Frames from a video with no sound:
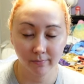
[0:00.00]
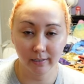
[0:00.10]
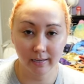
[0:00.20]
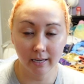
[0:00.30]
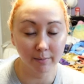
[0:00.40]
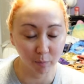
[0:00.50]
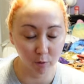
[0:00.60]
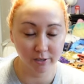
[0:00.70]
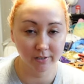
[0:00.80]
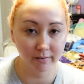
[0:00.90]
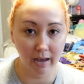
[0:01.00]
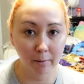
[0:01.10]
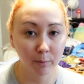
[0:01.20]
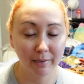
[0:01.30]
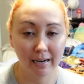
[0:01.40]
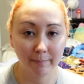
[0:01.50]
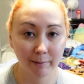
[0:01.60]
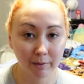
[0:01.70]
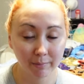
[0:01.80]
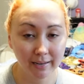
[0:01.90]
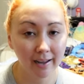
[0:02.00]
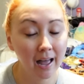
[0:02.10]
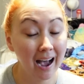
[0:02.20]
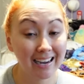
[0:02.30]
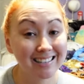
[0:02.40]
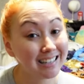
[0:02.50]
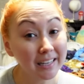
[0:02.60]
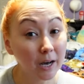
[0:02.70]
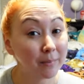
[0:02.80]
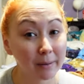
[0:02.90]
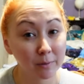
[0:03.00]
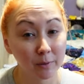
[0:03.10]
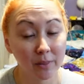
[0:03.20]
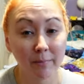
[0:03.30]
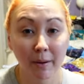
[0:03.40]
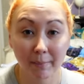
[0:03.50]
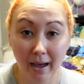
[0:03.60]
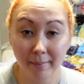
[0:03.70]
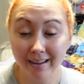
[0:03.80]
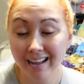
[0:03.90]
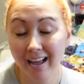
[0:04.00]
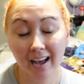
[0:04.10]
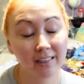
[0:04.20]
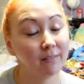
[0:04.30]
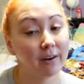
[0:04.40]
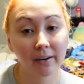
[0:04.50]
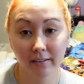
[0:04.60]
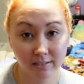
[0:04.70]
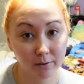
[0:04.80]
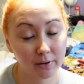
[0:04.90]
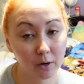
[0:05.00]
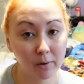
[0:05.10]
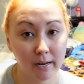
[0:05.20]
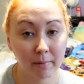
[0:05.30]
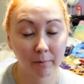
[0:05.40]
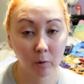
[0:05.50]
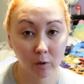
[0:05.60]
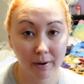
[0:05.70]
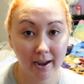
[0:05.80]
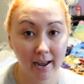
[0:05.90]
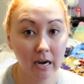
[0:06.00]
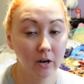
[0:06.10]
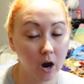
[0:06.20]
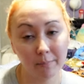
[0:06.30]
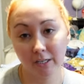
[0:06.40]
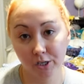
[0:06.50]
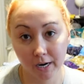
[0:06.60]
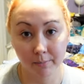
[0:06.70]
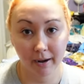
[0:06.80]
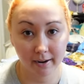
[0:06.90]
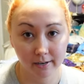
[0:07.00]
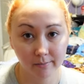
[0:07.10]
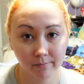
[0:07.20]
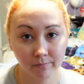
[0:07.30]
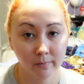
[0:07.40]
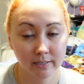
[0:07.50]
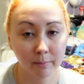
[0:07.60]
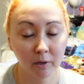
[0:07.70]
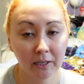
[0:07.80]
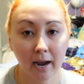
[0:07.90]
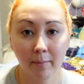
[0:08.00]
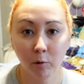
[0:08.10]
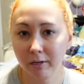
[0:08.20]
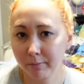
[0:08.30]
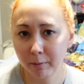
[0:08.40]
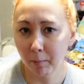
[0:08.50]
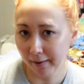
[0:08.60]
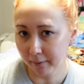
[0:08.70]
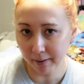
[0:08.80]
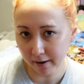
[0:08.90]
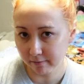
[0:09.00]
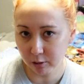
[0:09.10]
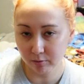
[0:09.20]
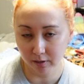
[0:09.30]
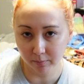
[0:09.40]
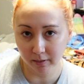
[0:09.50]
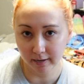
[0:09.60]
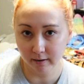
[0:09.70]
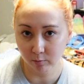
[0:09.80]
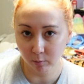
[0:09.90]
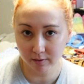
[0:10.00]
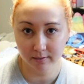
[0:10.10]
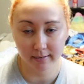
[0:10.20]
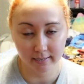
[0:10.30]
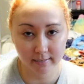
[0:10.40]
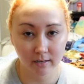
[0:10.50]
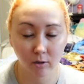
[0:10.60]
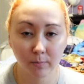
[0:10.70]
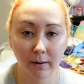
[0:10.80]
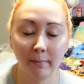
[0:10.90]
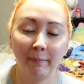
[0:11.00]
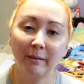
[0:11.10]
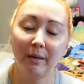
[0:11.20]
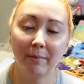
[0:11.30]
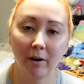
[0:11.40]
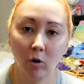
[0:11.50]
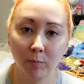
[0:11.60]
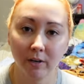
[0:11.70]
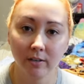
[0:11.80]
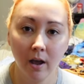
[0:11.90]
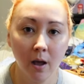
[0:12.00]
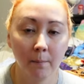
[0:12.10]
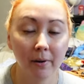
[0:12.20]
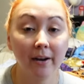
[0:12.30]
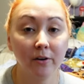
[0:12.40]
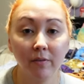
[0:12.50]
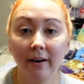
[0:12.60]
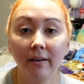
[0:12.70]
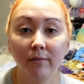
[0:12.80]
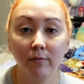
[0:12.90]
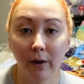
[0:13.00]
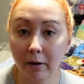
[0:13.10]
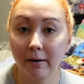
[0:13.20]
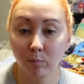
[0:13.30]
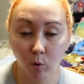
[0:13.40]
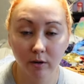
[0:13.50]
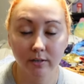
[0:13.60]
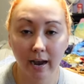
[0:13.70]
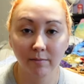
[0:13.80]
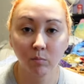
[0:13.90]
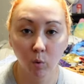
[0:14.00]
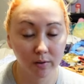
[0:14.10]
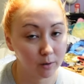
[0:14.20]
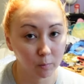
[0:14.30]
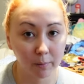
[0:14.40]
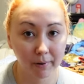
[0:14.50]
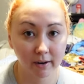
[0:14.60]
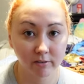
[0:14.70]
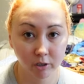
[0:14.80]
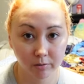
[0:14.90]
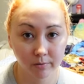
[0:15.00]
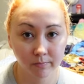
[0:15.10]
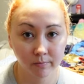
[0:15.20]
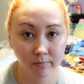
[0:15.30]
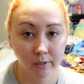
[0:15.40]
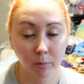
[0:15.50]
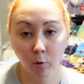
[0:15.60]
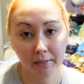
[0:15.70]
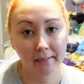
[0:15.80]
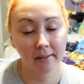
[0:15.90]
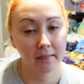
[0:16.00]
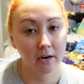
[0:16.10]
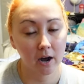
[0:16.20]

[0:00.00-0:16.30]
The key portions of that will be coming with me. Ideally, I'll be able to put them in my backpack. At the very least, though, they're going in my roller bag and not my checked bag. Similarly, I'm going to be wearing a pair of shoes on the plane, of course. Like I said, it'll probably be my Allbirds, but I do find it very important to have more than one pair of shoes. So more likely than